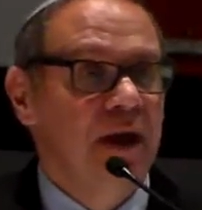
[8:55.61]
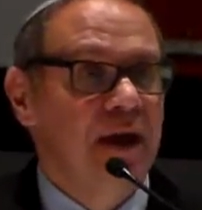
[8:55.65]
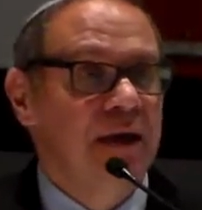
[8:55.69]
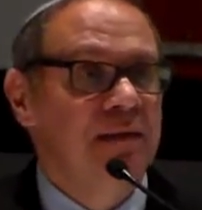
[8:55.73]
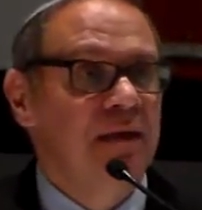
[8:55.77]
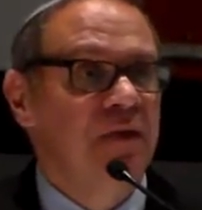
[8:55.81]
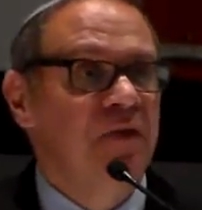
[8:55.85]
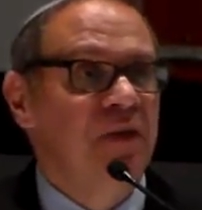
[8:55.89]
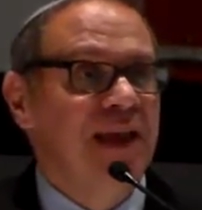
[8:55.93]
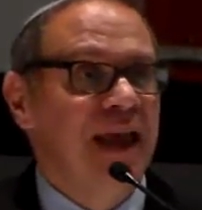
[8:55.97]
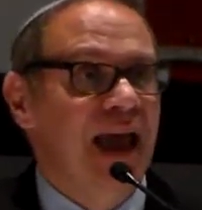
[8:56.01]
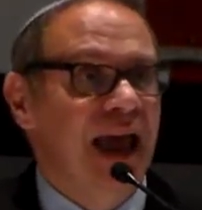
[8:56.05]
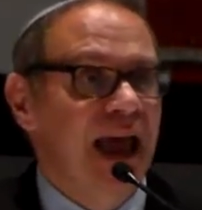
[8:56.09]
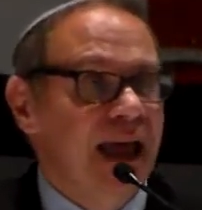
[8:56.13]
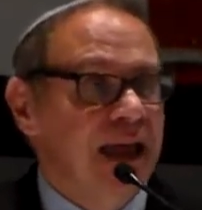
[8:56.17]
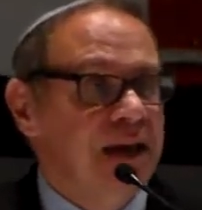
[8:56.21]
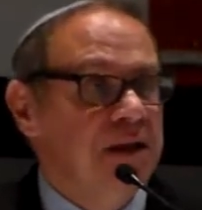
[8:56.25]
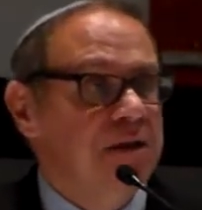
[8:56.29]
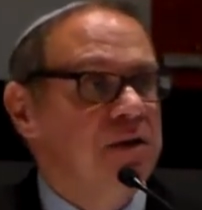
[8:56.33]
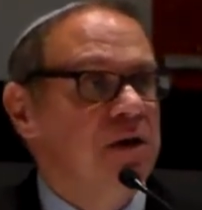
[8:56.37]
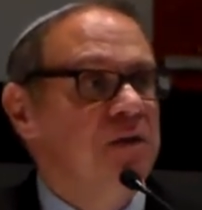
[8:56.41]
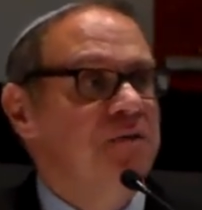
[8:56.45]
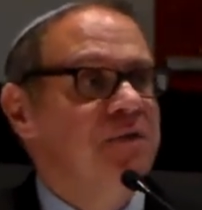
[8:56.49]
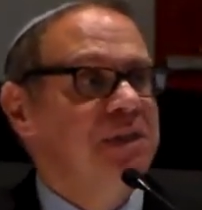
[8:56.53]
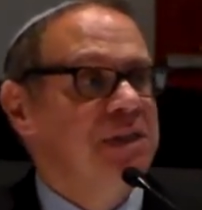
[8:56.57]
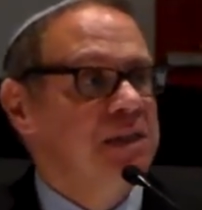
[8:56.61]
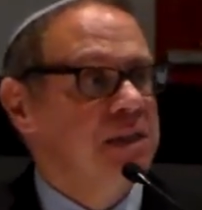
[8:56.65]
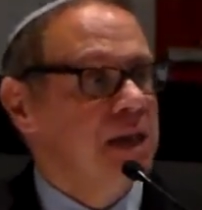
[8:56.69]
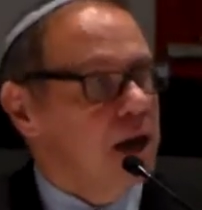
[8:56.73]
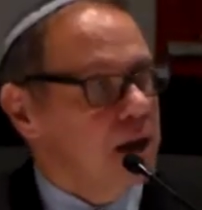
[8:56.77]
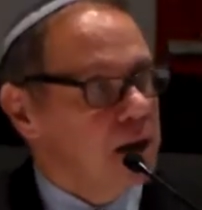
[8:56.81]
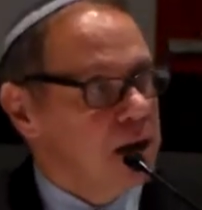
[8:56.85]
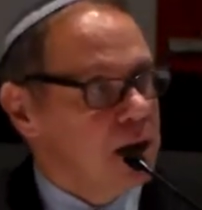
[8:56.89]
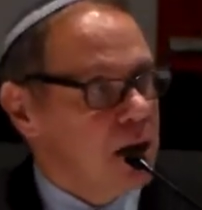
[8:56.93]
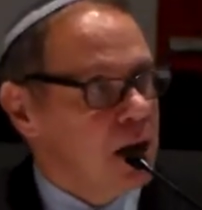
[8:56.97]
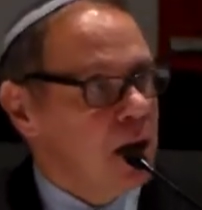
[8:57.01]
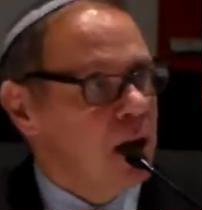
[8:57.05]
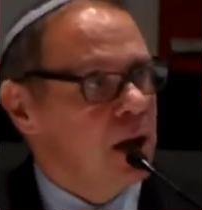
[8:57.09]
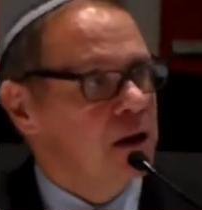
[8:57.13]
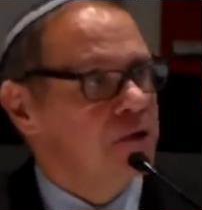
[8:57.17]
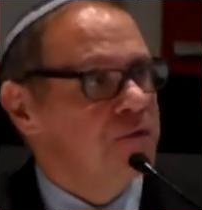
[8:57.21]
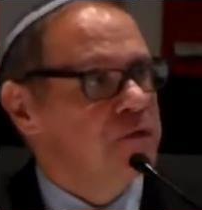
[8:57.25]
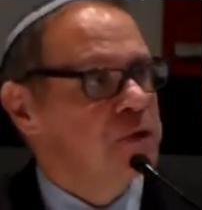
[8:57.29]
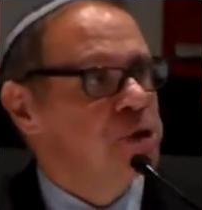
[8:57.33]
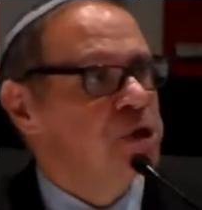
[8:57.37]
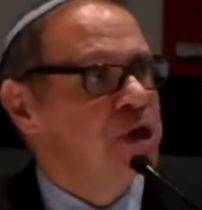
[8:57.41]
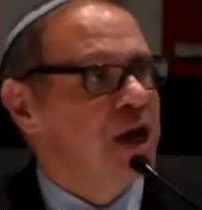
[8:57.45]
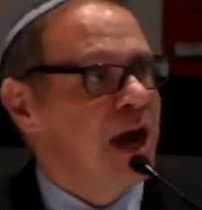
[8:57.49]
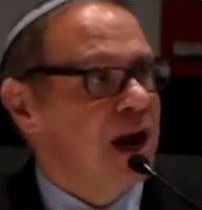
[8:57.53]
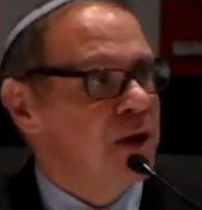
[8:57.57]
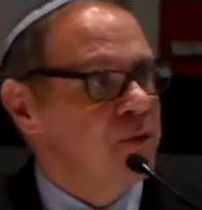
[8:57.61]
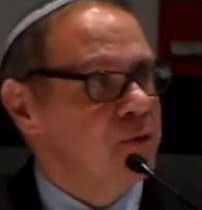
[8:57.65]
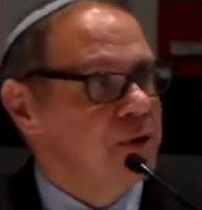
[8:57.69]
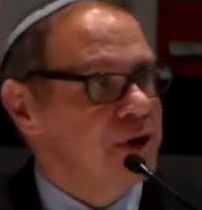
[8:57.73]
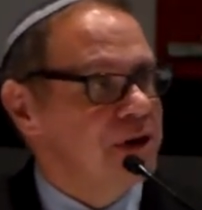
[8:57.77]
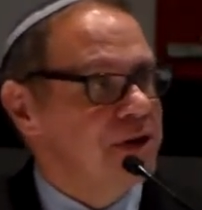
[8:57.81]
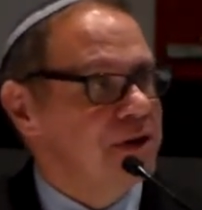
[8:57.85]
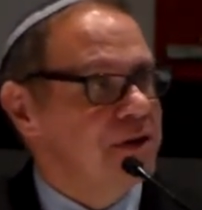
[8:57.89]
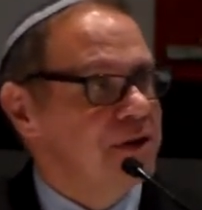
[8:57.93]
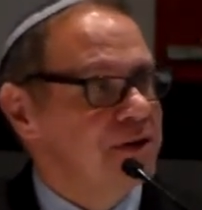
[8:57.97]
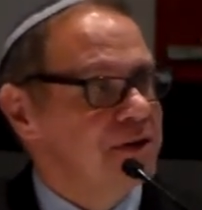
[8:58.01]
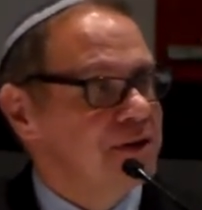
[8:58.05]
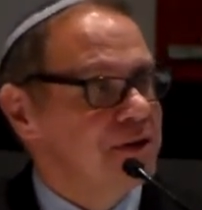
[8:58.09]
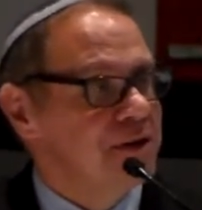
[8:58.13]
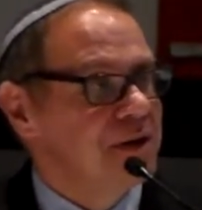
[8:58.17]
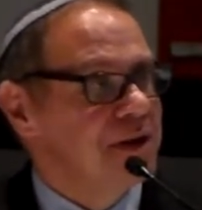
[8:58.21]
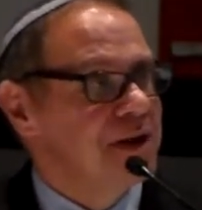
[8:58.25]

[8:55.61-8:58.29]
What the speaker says: And that the act of tzedakah, of charity,